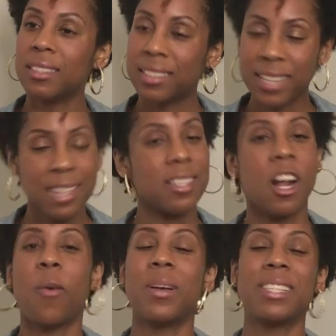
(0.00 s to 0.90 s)
doesn't
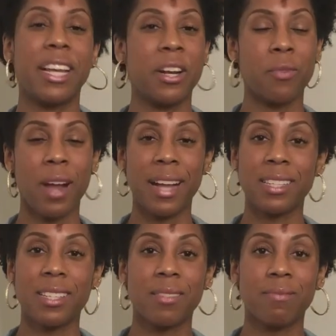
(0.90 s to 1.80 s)
always get it right.